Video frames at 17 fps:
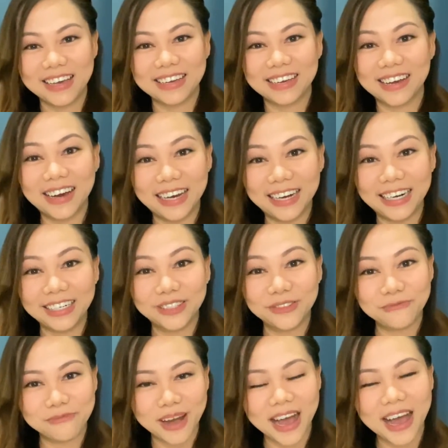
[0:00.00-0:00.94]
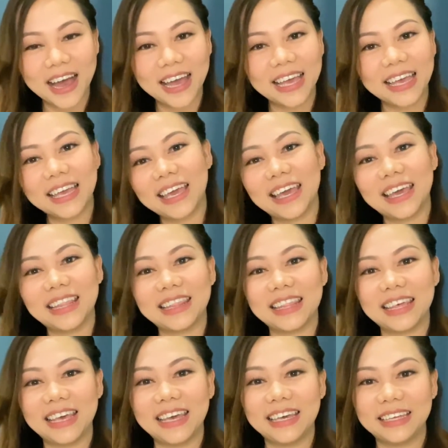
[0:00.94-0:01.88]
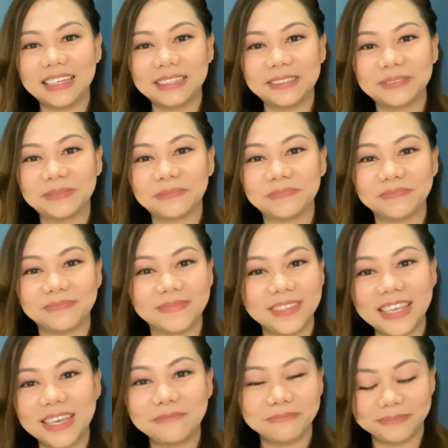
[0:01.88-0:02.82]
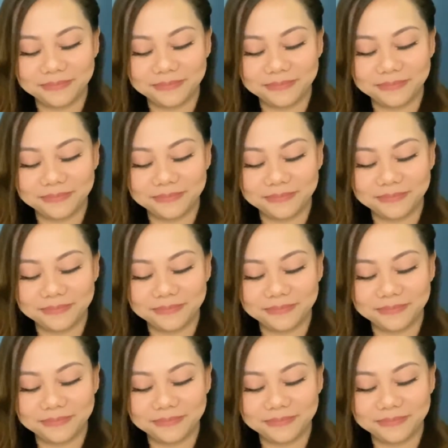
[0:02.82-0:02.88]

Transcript: to buy, and then yep.